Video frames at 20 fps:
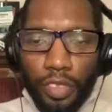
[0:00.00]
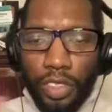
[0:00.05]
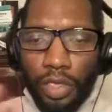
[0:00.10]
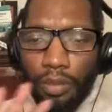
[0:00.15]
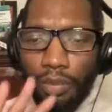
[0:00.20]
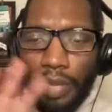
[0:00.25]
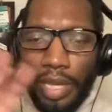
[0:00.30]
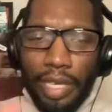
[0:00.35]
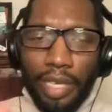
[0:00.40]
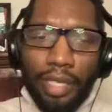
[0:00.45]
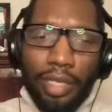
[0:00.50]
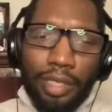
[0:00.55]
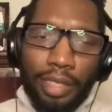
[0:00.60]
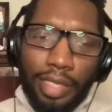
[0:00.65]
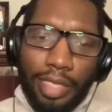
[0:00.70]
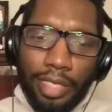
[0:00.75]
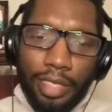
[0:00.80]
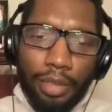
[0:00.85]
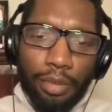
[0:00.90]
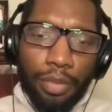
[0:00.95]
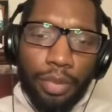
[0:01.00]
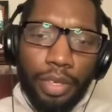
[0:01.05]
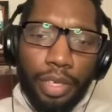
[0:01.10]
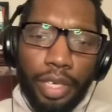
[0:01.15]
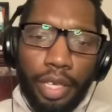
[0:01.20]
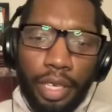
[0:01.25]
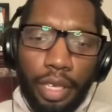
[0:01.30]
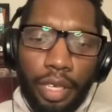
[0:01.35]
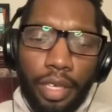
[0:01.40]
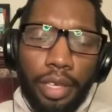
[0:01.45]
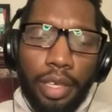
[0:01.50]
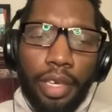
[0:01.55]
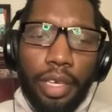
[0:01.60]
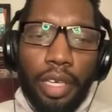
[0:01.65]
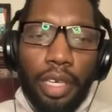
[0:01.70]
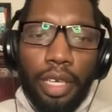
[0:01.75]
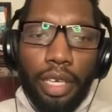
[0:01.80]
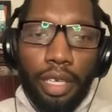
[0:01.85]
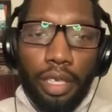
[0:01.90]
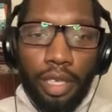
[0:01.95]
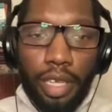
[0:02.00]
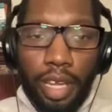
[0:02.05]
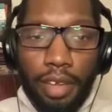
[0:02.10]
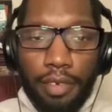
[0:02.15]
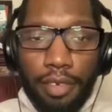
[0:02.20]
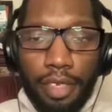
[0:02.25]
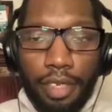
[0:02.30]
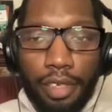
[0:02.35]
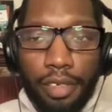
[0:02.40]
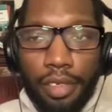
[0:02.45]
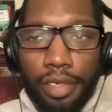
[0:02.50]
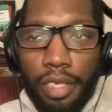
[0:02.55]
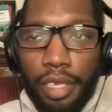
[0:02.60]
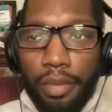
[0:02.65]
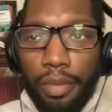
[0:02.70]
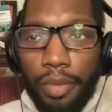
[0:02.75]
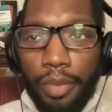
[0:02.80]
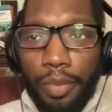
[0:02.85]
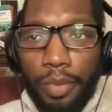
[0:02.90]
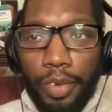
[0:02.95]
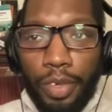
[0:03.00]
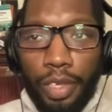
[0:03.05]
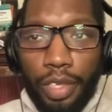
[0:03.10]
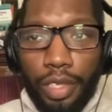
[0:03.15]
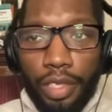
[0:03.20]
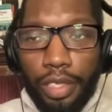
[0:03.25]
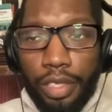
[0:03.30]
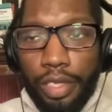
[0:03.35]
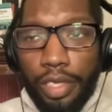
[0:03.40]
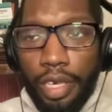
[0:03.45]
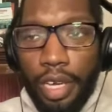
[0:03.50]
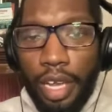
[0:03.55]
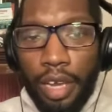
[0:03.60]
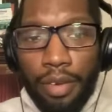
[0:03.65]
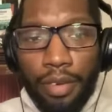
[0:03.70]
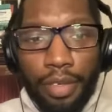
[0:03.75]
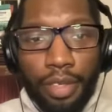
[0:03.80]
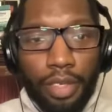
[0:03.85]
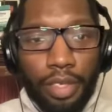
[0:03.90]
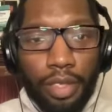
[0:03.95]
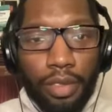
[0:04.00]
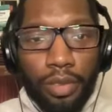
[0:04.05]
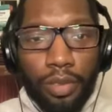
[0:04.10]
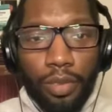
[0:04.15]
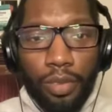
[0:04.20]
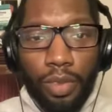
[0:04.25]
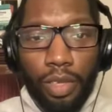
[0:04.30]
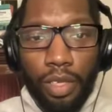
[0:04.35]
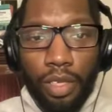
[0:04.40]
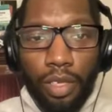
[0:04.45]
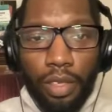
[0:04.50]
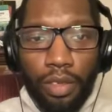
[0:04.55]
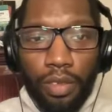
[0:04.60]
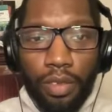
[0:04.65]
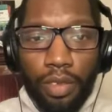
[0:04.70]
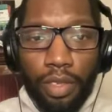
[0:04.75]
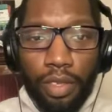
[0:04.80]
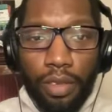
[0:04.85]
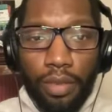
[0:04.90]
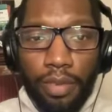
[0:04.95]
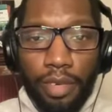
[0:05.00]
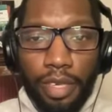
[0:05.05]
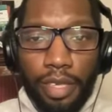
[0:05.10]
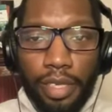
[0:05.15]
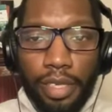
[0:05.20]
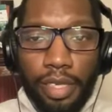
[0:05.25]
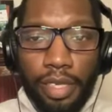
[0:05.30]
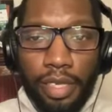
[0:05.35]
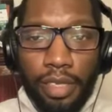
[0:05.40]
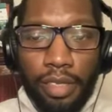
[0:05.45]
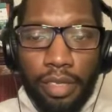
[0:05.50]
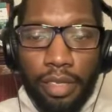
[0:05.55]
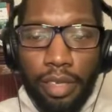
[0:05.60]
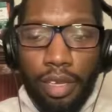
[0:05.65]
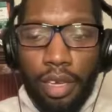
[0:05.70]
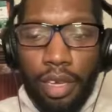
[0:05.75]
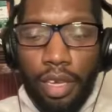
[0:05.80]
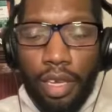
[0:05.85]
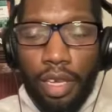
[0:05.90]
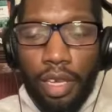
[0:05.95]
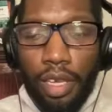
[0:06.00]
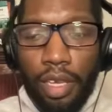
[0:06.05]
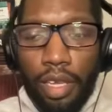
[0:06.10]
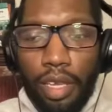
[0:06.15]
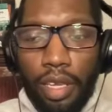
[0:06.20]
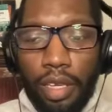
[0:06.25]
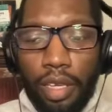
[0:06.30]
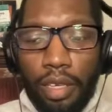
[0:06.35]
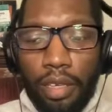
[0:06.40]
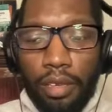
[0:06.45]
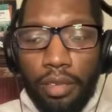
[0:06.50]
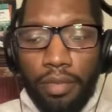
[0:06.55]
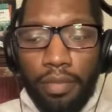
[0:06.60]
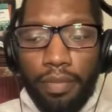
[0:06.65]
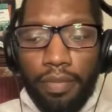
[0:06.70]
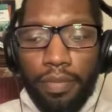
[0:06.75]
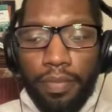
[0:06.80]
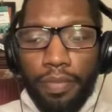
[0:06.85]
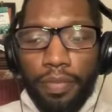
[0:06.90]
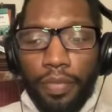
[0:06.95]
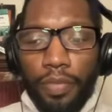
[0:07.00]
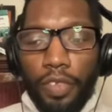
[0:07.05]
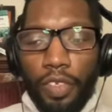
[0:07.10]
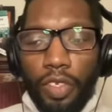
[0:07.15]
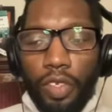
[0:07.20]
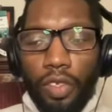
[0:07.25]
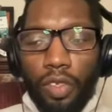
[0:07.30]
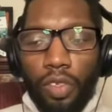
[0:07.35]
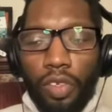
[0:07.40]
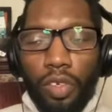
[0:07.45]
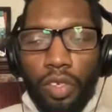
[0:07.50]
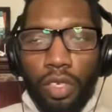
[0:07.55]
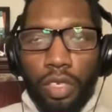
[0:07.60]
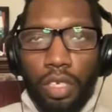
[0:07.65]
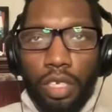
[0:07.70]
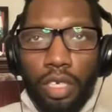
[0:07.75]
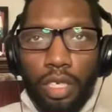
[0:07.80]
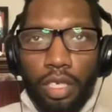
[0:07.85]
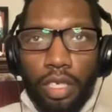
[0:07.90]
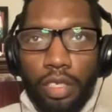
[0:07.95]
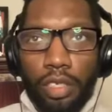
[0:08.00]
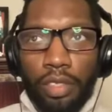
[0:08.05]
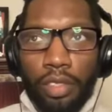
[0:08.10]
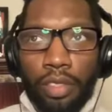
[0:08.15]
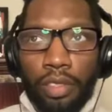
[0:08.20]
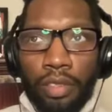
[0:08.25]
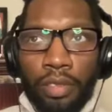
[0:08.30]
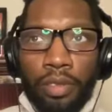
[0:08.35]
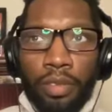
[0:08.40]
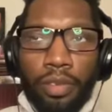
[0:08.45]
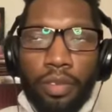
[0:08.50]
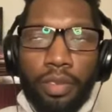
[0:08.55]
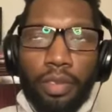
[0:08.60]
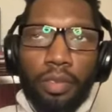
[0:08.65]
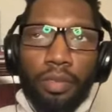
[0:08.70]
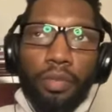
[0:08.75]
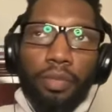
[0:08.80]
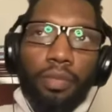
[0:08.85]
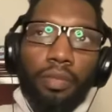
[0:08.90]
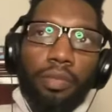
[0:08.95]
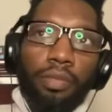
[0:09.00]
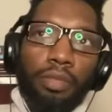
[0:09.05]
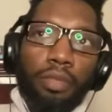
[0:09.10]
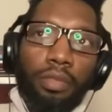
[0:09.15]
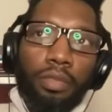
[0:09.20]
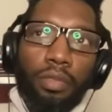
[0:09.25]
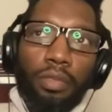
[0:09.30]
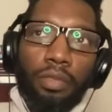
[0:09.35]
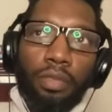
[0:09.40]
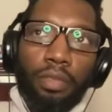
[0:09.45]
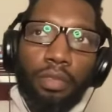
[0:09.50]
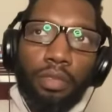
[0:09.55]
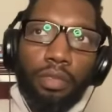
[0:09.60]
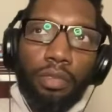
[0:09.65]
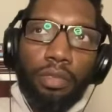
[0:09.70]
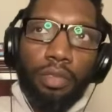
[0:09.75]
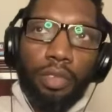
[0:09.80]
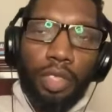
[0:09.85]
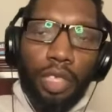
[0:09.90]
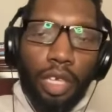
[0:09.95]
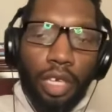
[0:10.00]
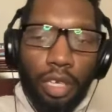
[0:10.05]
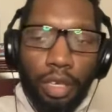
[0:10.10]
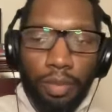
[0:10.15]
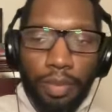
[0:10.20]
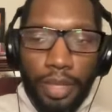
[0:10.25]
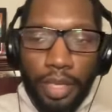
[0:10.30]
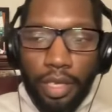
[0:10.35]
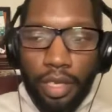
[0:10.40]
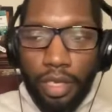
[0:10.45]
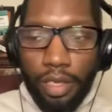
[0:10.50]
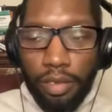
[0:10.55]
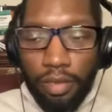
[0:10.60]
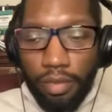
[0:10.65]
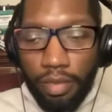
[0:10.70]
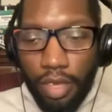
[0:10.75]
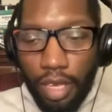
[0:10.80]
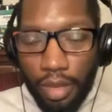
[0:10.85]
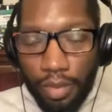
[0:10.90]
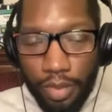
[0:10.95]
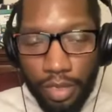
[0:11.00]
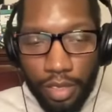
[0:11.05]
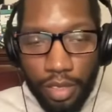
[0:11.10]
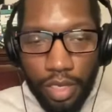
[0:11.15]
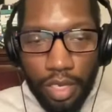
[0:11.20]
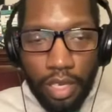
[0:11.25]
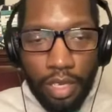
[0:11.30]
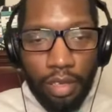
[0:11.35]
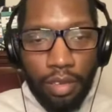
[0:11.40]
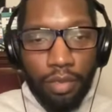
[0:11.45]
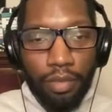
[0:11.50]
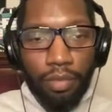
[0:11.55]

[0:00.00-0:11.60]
make it look nice and pretty. It's obviously going to take me more than just an hour to walk you through this process. You log into your KDP, your Amazon account,